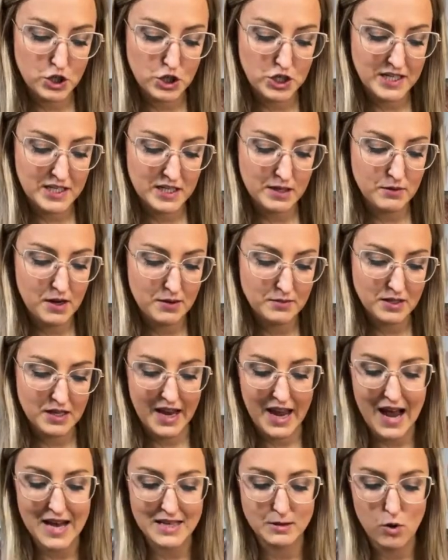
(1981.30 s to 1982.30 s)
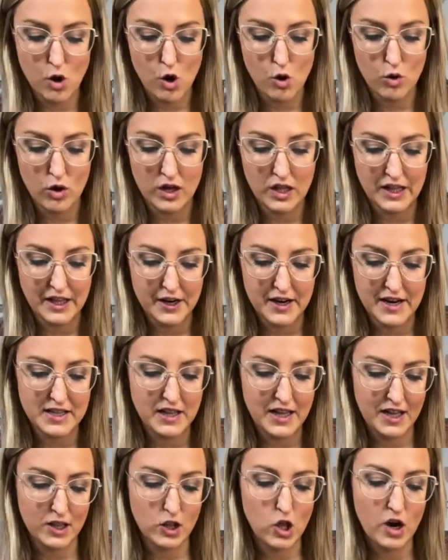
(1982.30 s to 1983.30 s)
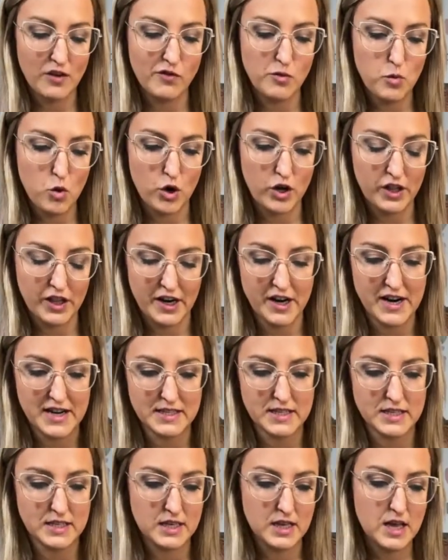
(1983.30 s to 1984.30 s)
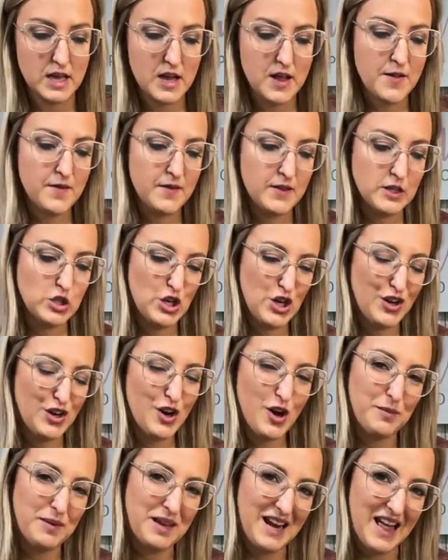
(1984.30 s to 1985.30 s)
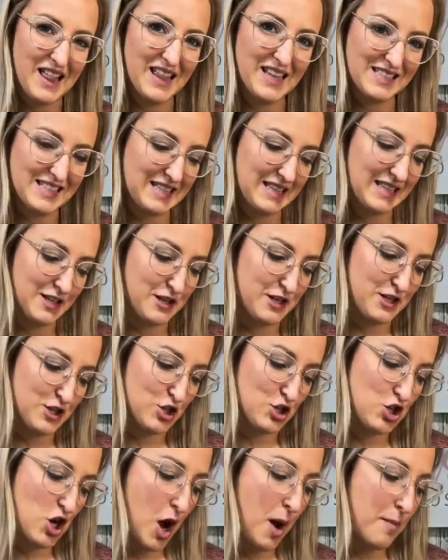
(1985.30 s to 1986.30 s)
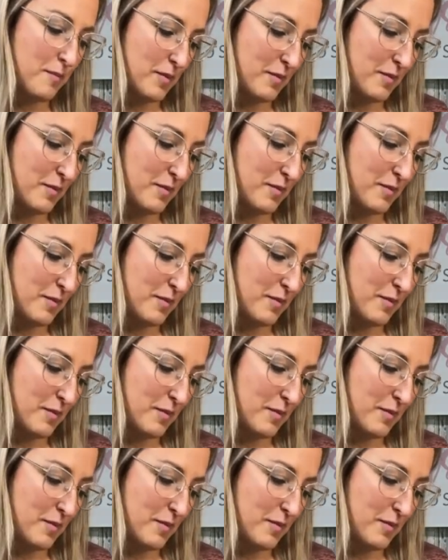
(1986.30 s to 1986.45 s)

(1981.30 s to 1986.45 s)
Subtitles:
sometimes like has them all on clearance, like a lot of them on clearance. So you know what I mean, I like to clearance shop.